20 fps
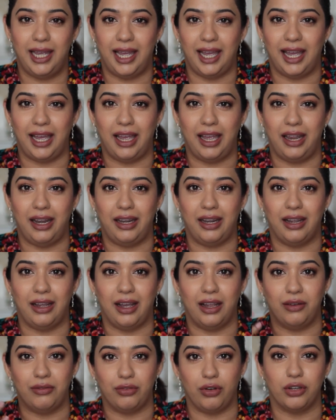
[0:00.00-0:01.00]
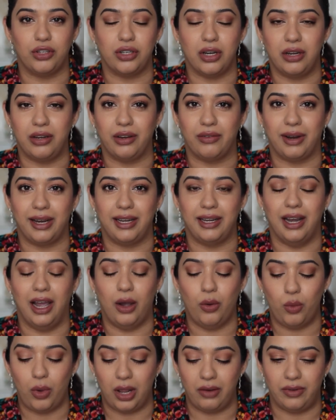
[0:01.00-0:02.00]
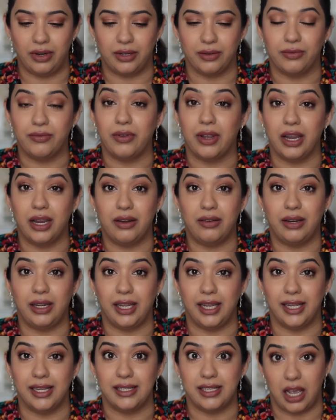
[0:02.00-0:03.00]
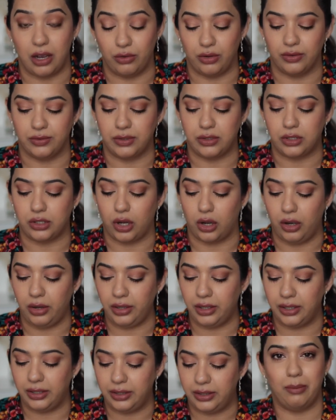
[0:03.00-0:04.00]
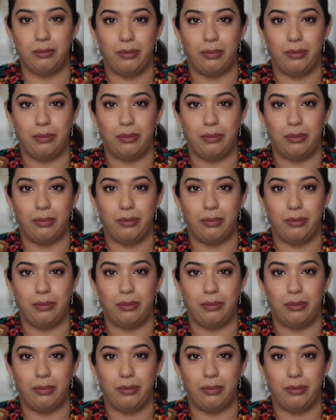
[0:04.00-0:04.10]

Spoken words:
And unfortunately, right now, Velvet Affair is out of stock.